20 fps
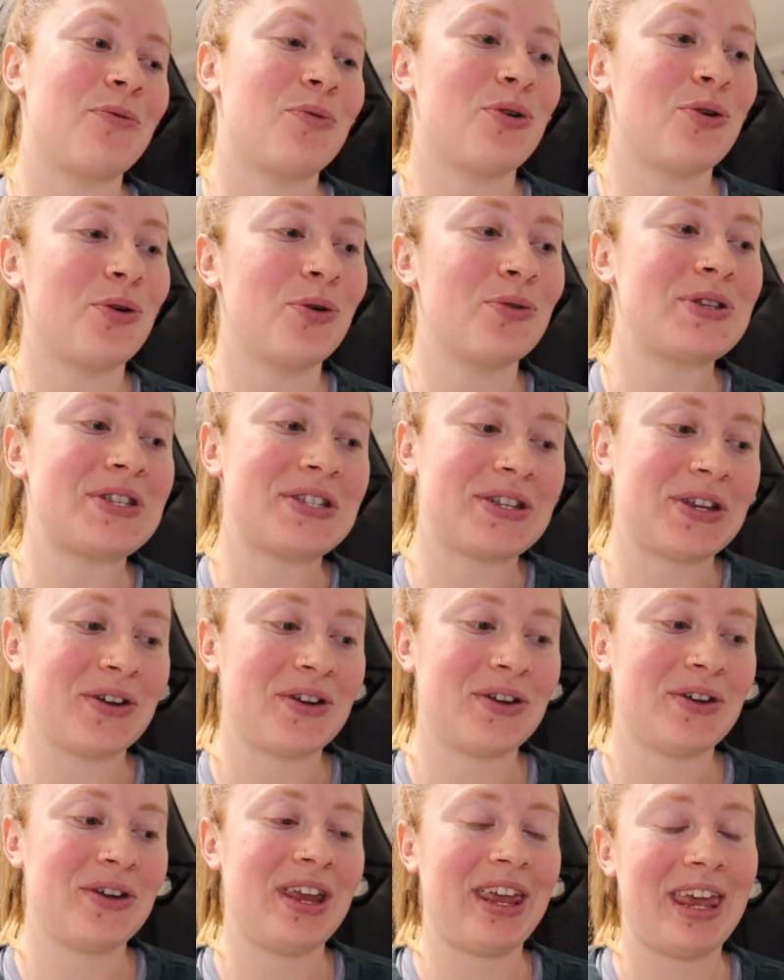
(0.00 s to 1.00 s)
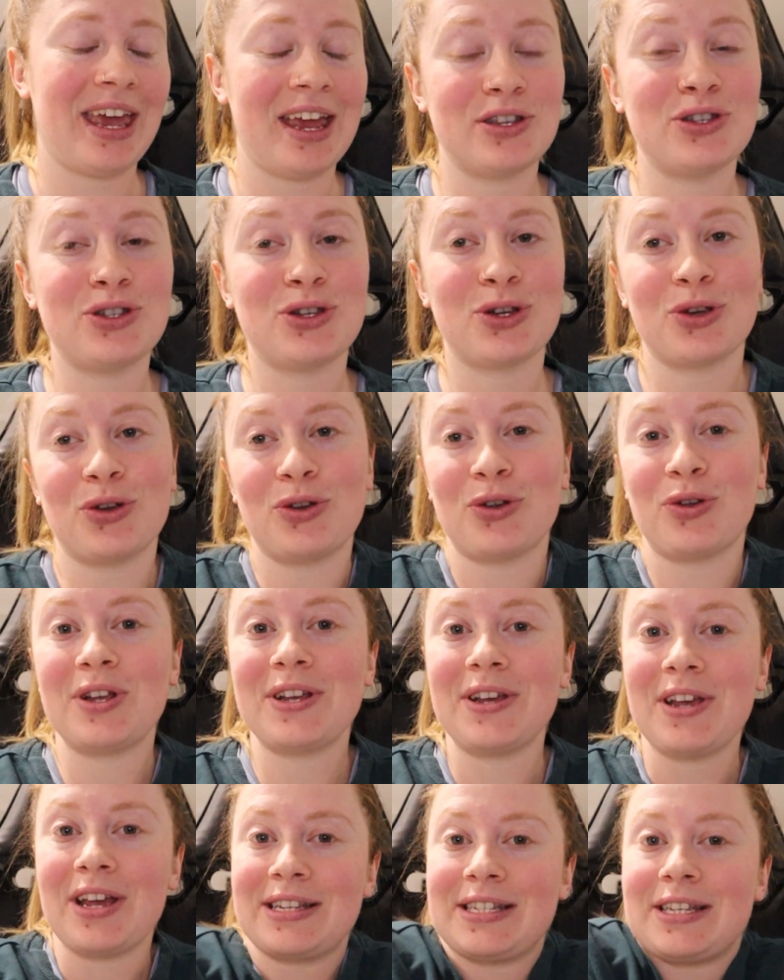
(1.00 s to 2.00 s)
will also get
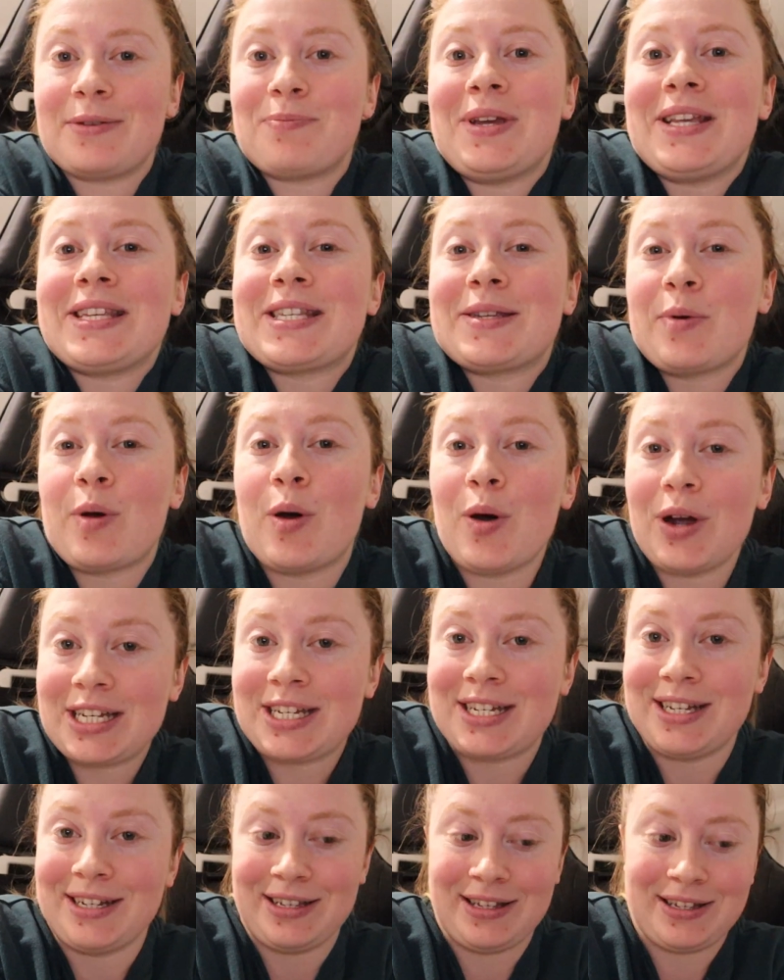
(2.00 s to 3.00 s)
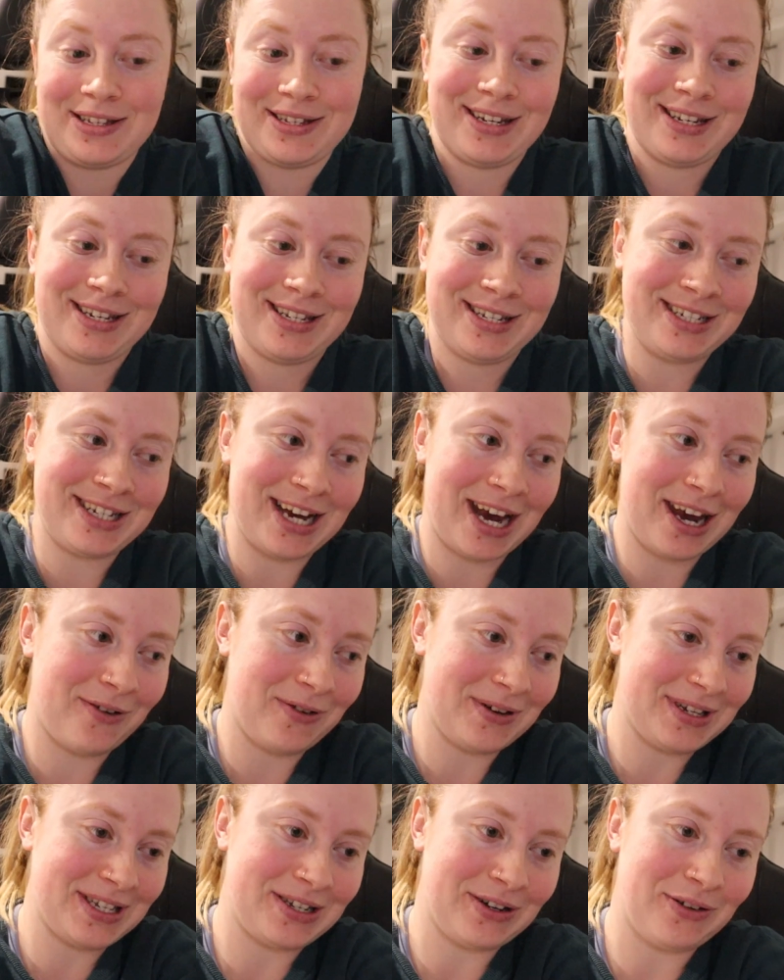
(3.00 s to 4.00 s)
to submit some questions to J.
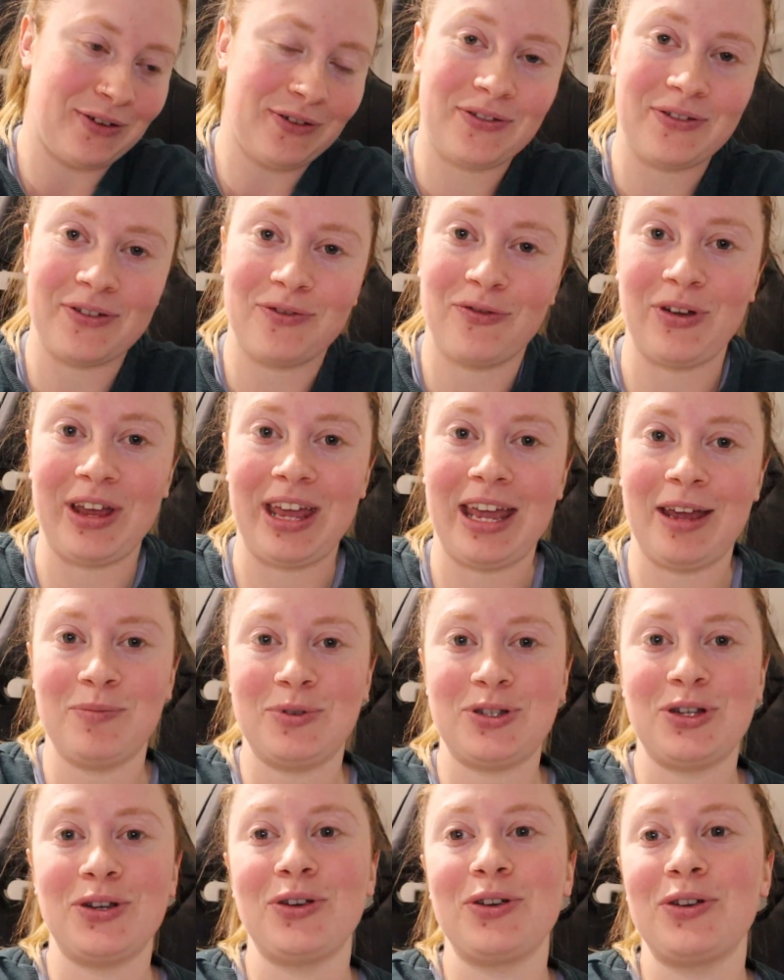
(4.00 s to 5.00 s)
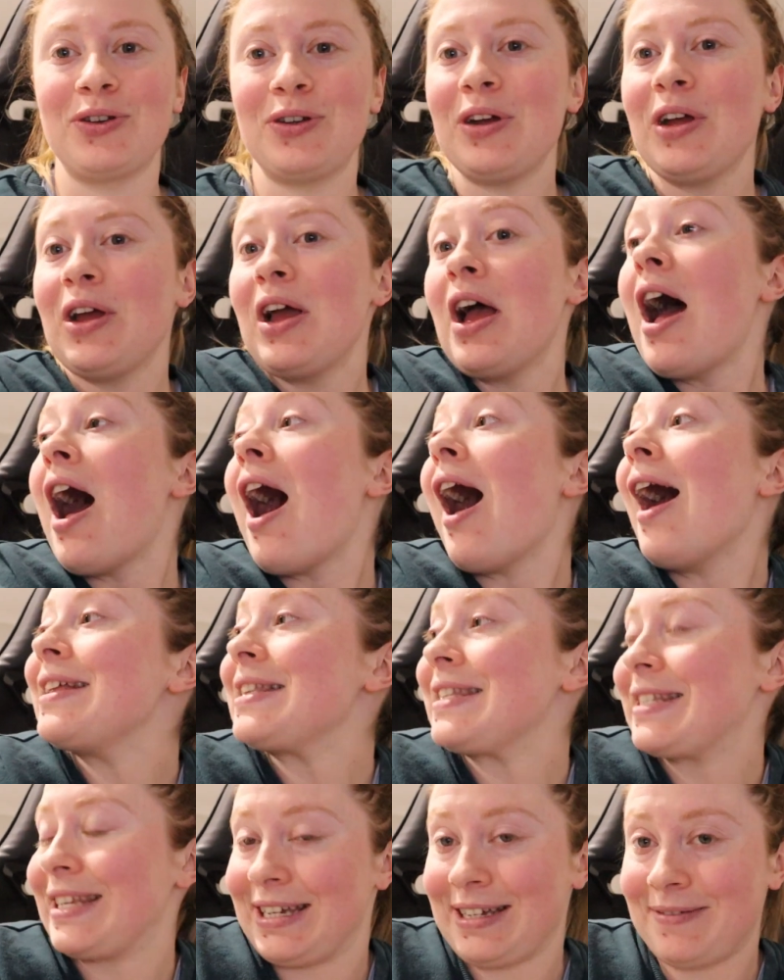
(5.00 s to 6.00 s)
Kristoff for him to
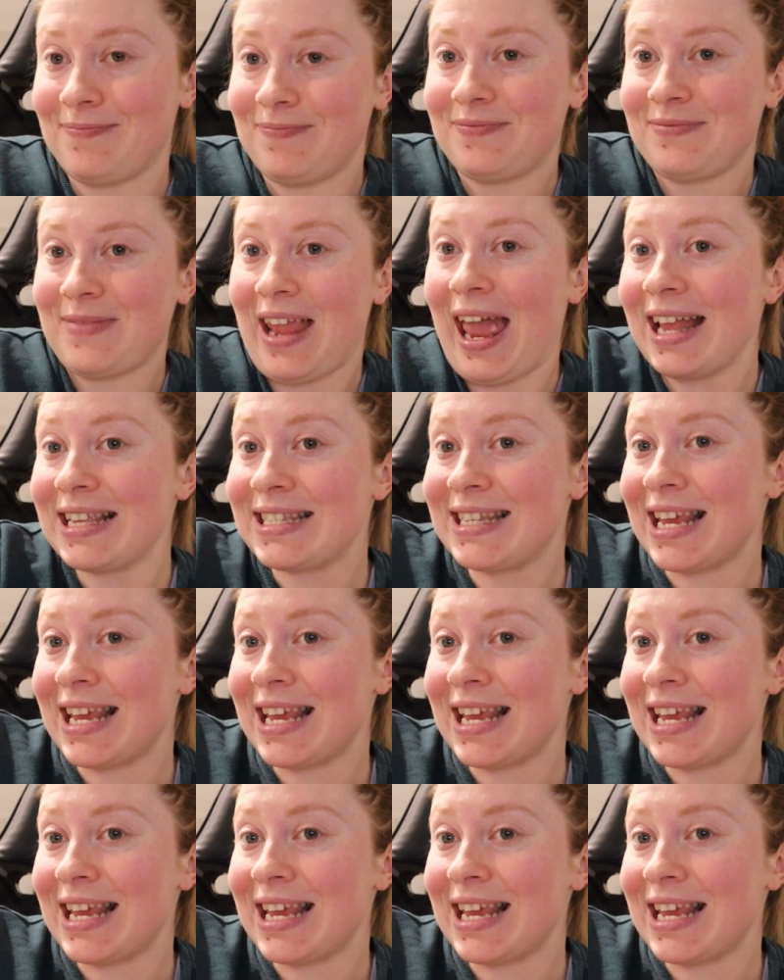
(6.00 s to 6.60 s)
answer and